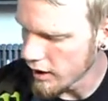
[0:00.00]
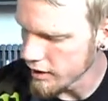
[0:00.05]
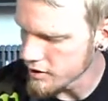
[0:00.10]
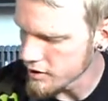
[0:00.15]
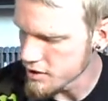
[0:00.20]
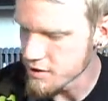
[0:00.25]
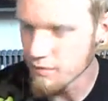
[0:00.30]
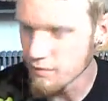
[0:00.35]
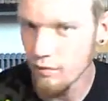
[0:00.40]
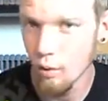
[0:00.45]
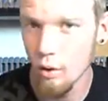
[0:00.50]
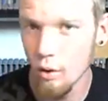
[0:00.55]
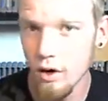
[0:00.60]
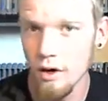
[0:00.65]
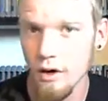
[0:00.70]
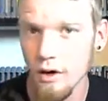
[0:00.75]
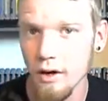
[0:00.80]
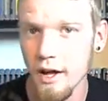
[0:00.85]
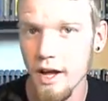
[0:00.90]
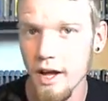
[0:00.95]
Just
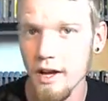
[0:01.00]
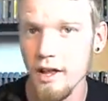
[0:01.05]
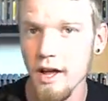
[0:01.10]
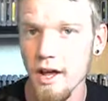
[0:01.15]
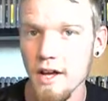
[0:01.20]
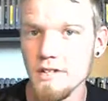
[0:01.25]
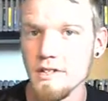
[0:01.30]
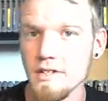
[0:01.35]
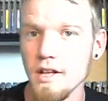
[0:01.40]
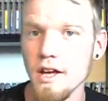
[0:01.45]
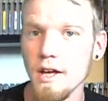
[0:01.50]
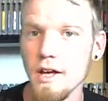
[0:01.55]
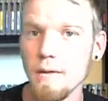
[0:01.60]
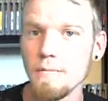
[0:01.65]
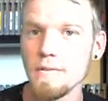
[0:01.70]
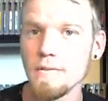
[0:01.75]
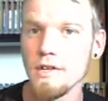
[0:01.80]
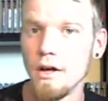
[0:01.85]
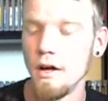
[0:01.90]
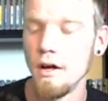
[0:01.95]
4 NES
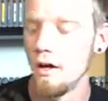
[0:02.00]
games.